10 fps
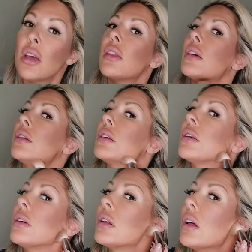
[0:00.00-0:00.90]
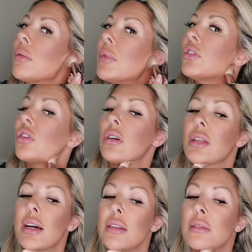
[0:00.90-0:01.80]
And then along my
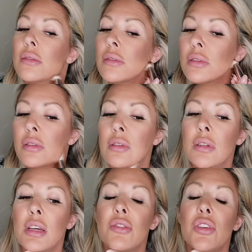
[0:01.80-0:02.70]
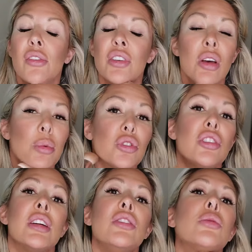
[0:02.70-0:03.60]
jawline. If you have a double
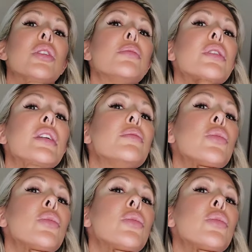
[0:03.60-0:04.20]
chin, you want to put